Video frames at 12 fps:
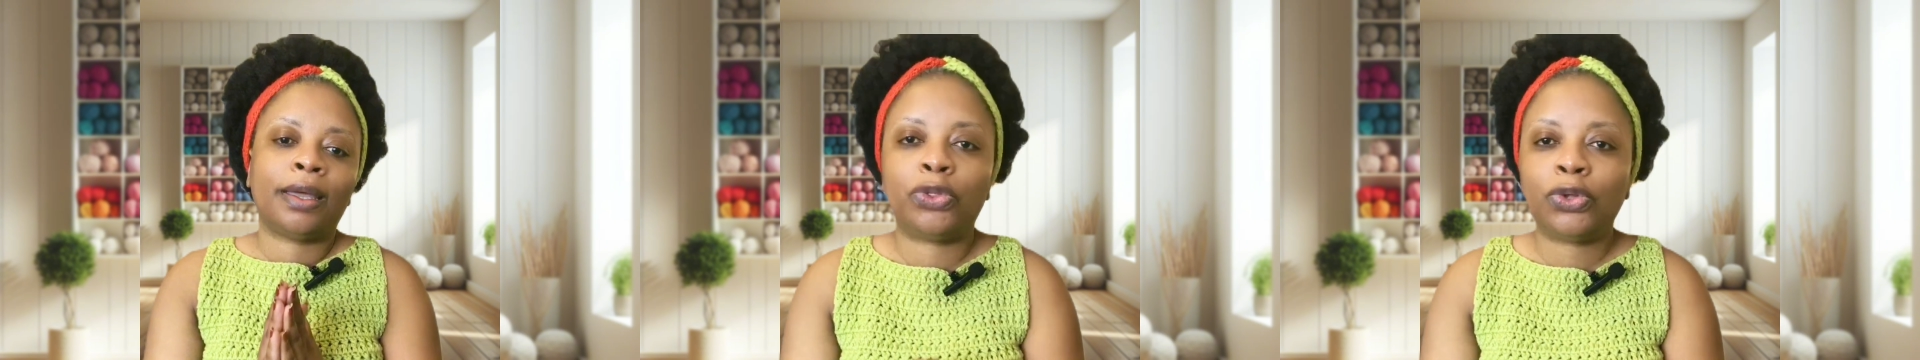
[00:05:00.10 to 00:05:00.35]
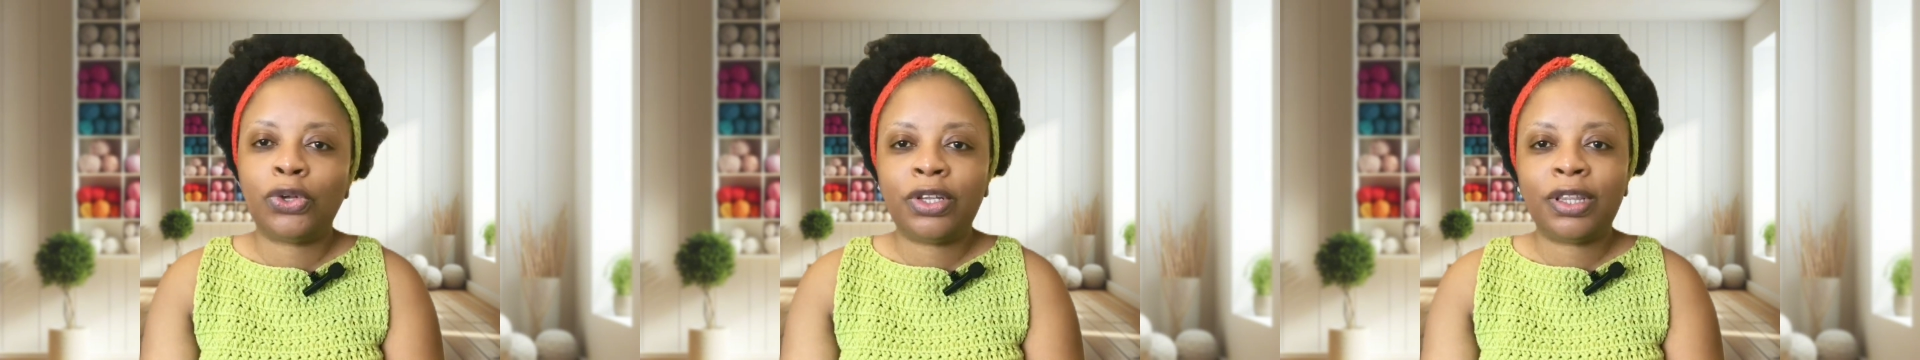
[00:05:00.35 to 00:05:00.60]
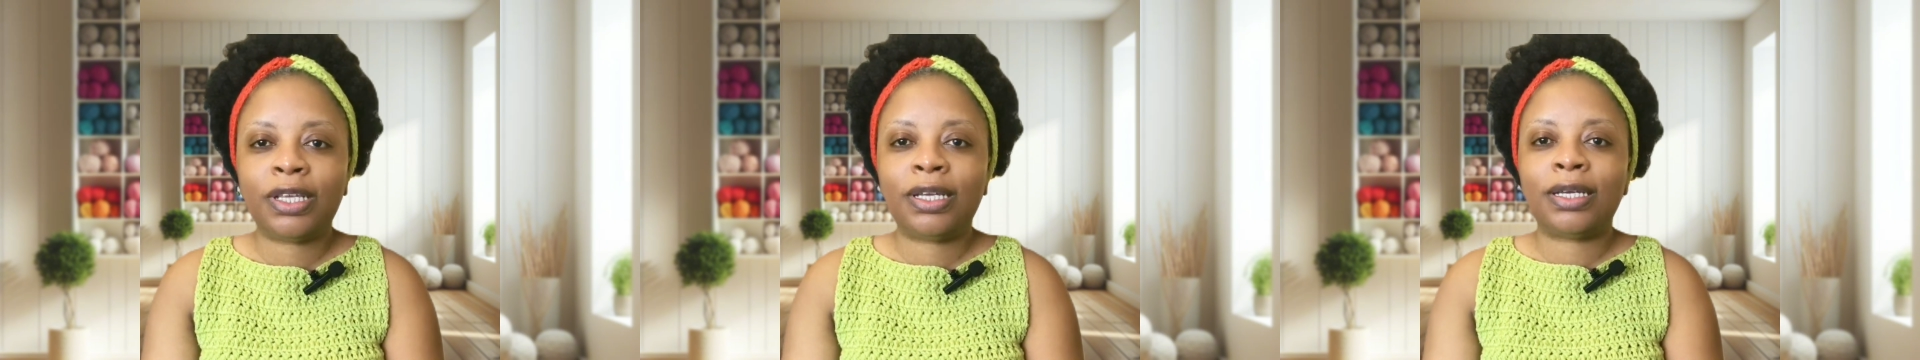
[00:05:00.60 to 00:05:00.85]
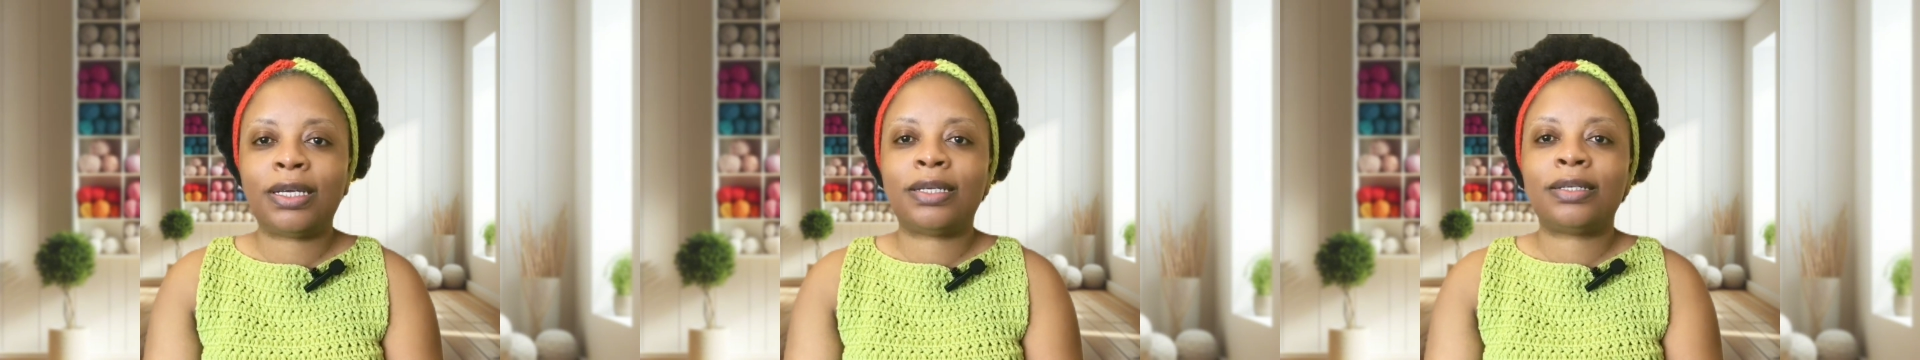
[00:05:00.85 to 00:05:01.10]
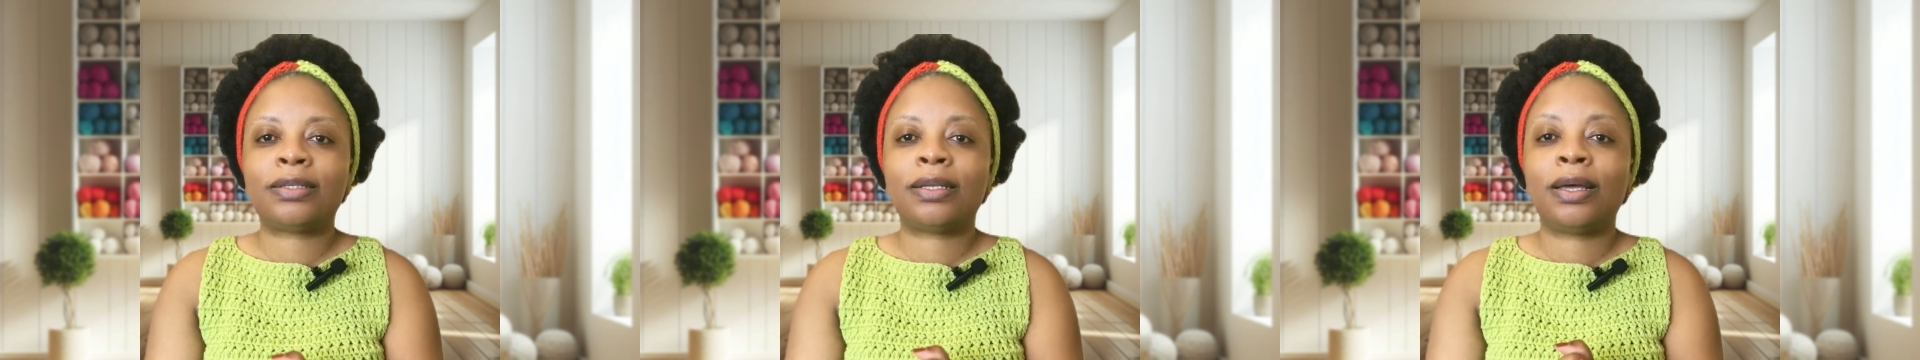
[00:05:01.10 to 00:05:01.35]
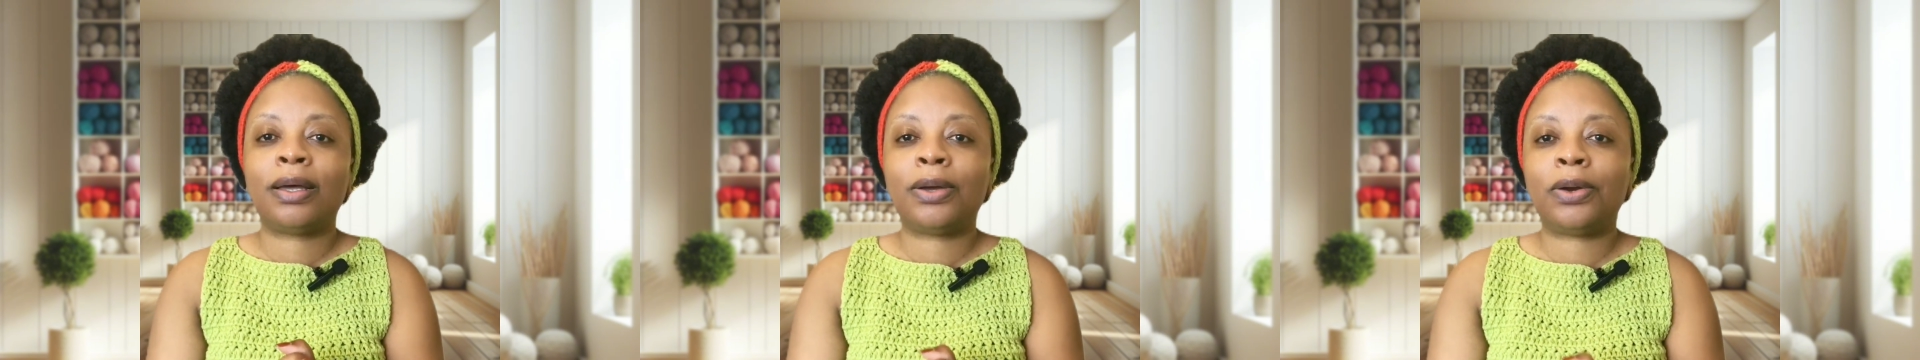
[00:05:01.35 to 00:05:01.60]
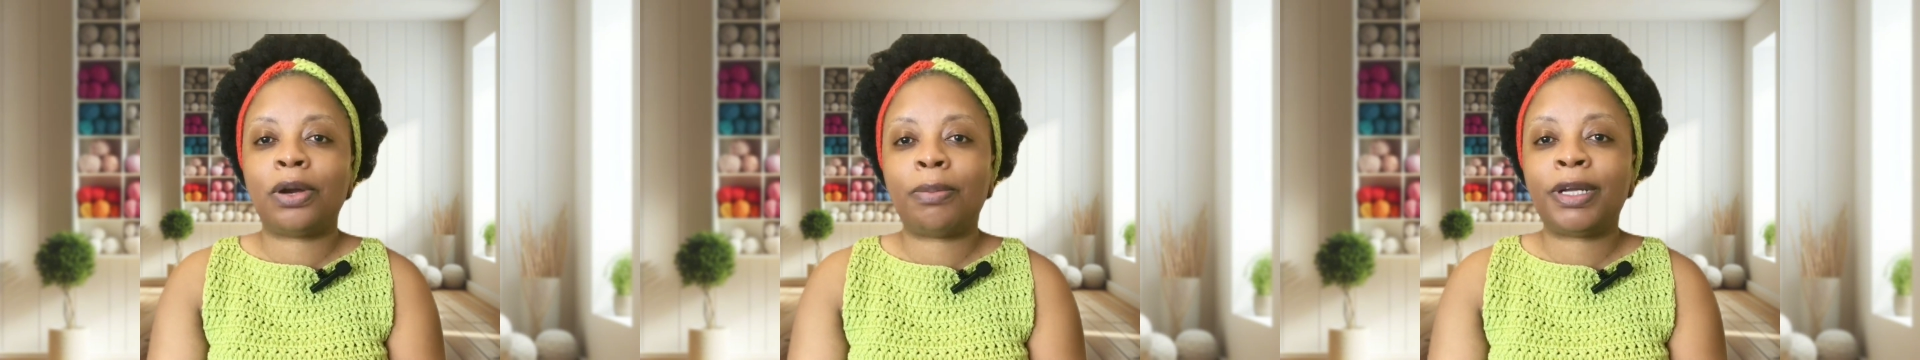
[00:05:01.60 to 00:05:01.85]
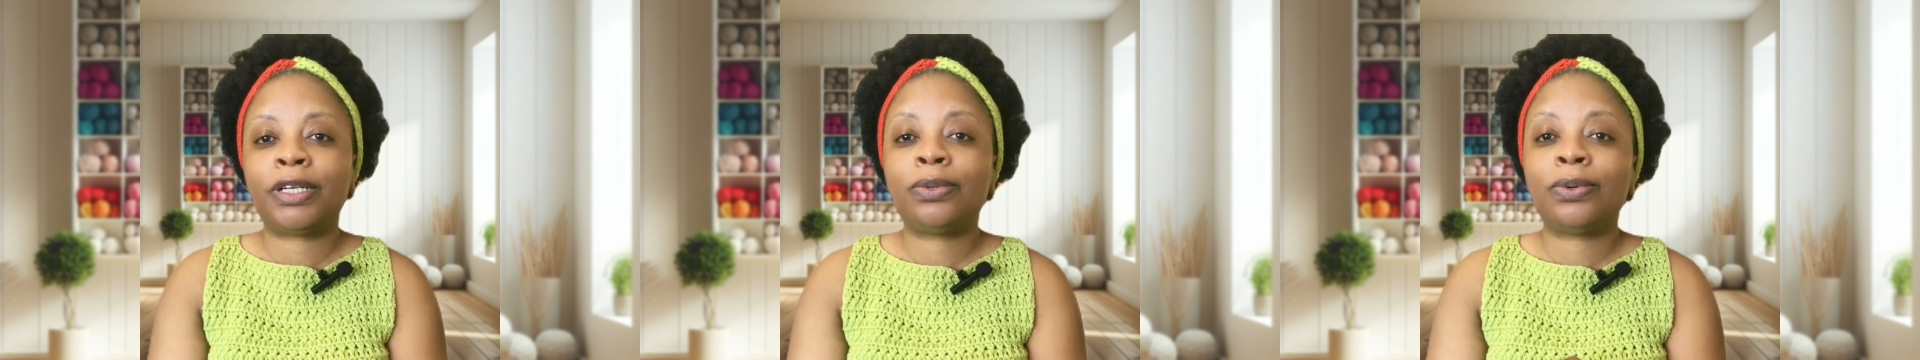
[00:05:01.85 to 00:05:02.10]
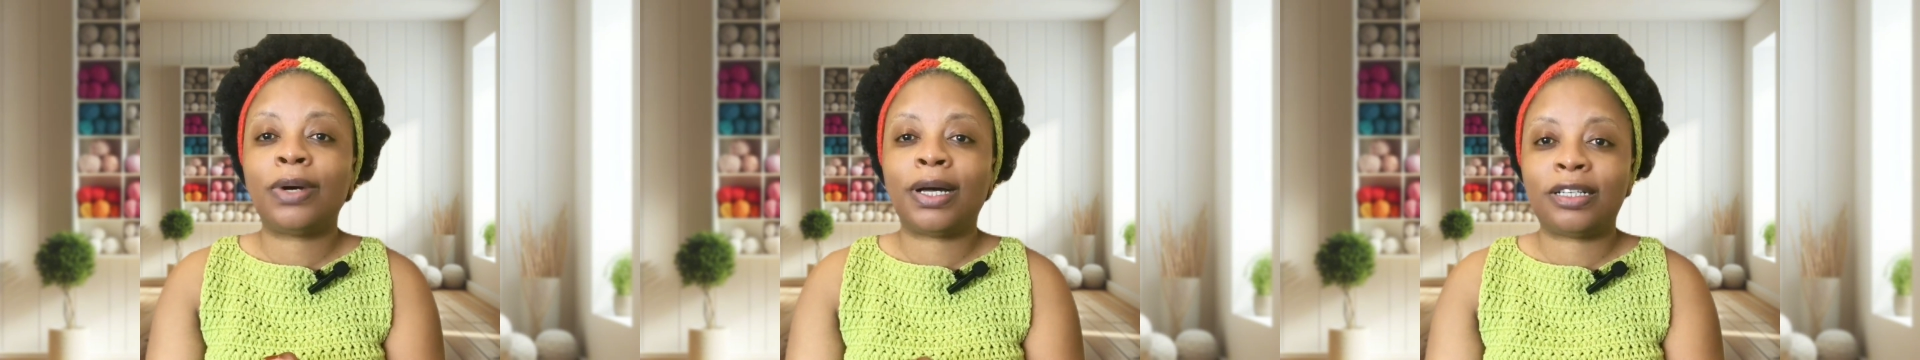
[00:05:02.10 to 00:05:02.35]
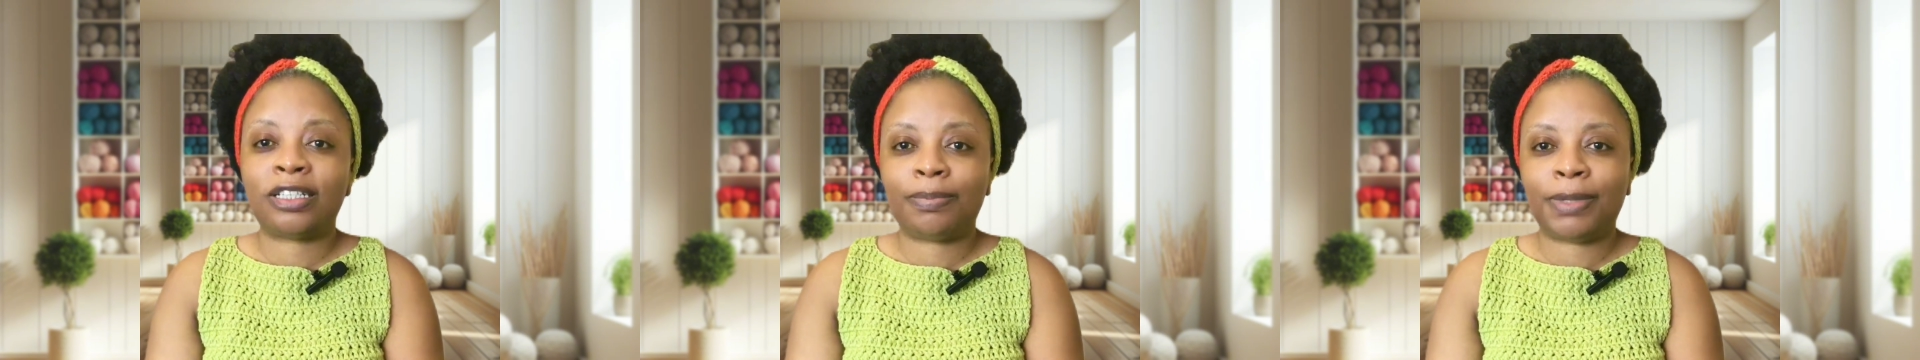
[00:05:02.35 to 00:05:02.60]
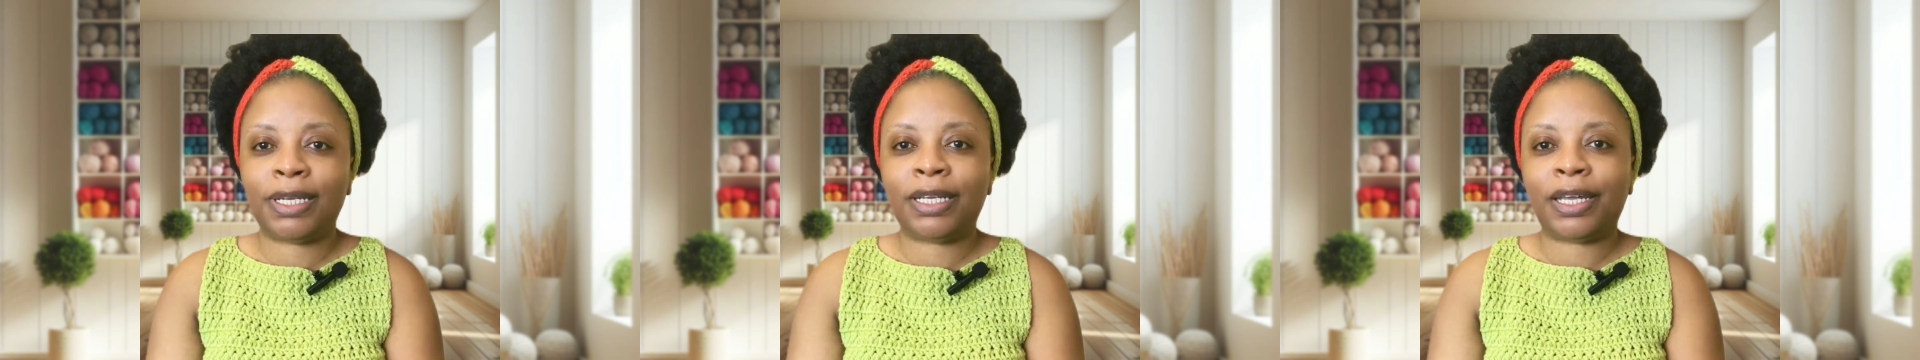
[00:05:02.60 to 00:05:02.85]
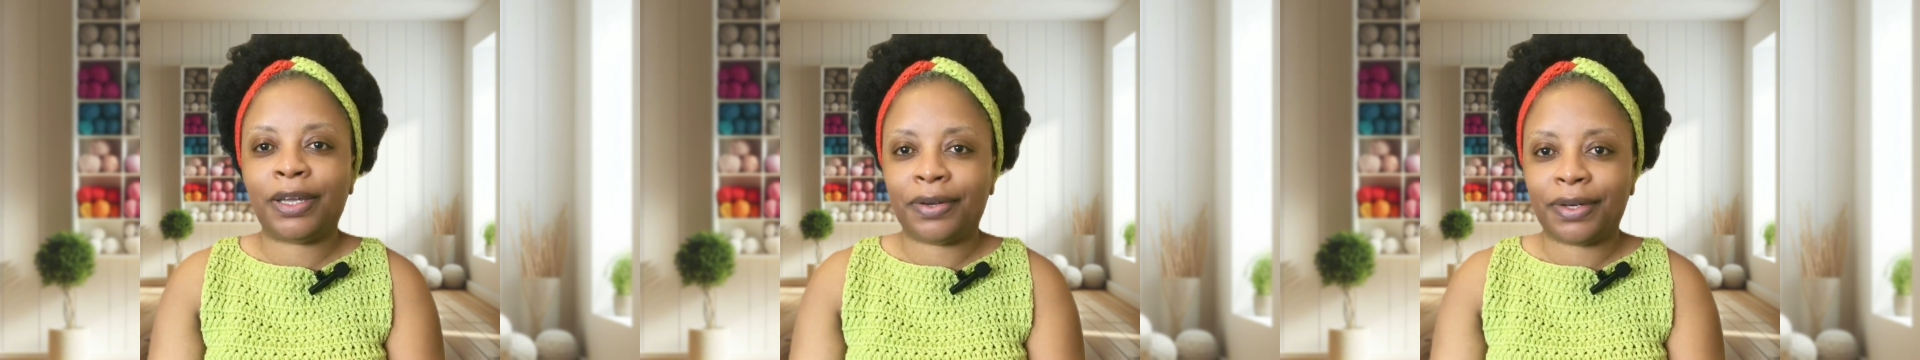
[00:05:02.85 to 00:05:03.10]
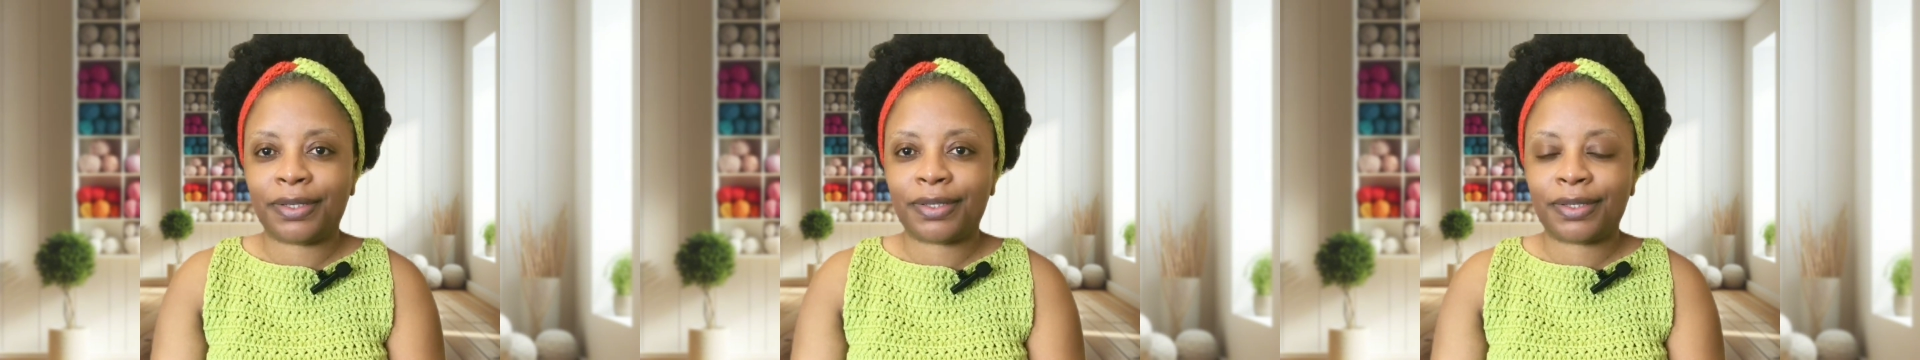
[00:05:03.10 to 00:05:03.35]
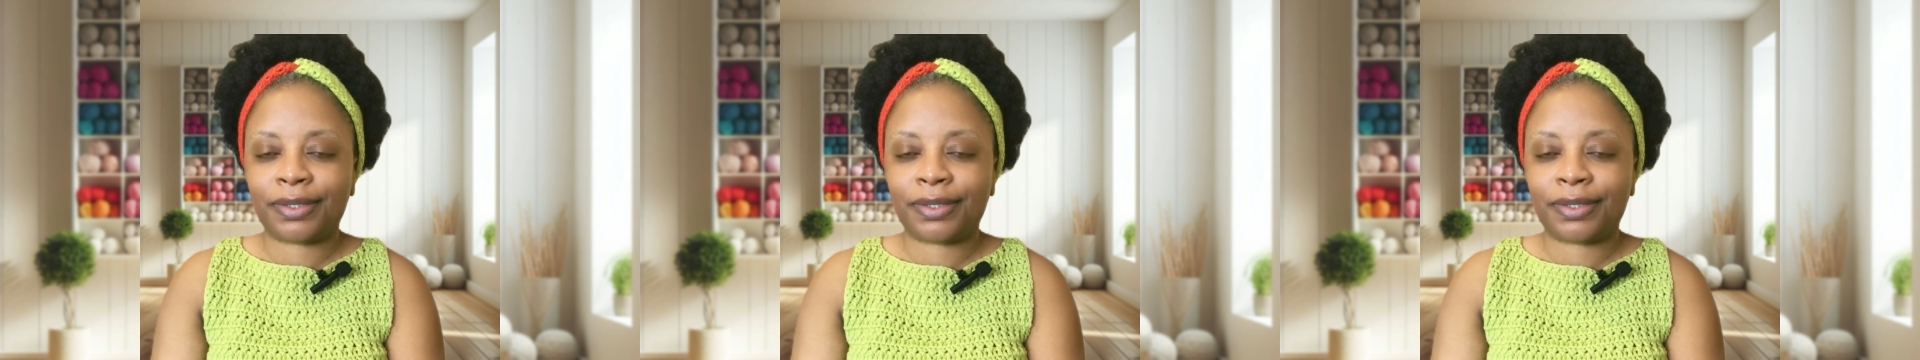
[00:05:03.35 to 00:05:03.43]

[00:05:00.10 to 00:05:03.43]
third thing is grammatical and spelling errors